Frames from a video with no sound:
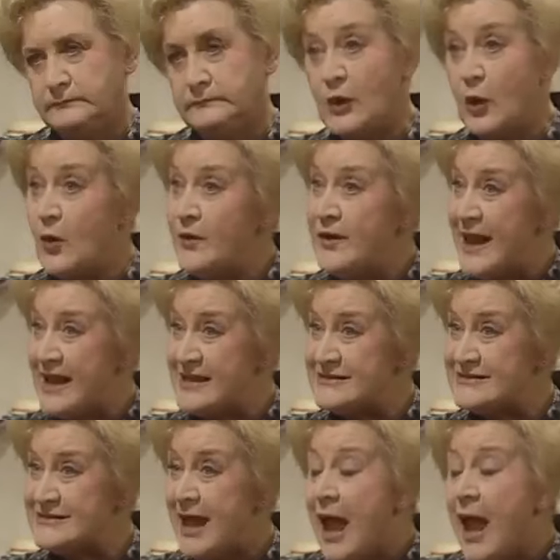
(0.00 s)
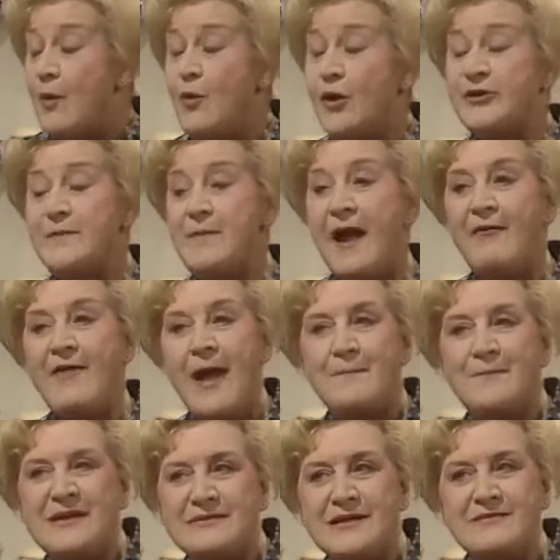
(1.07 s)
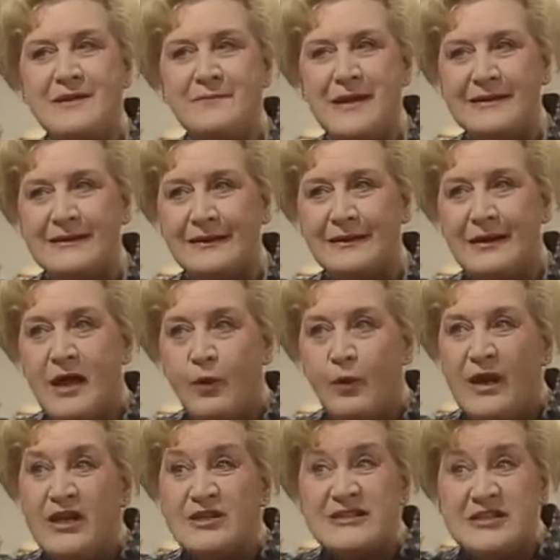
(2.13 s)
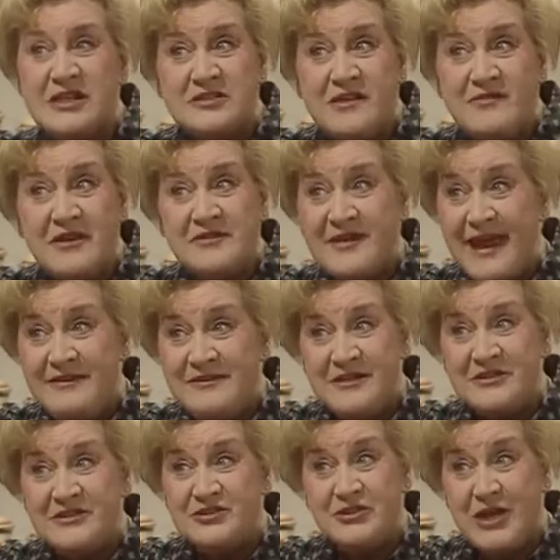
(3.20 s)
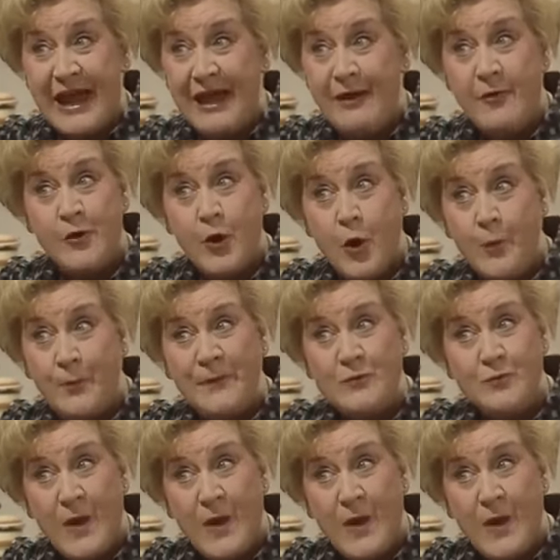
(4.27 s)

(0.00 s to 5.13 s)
Oh, yes. And what about that bit in the middle? Will you sit in the dentist chair and open wide?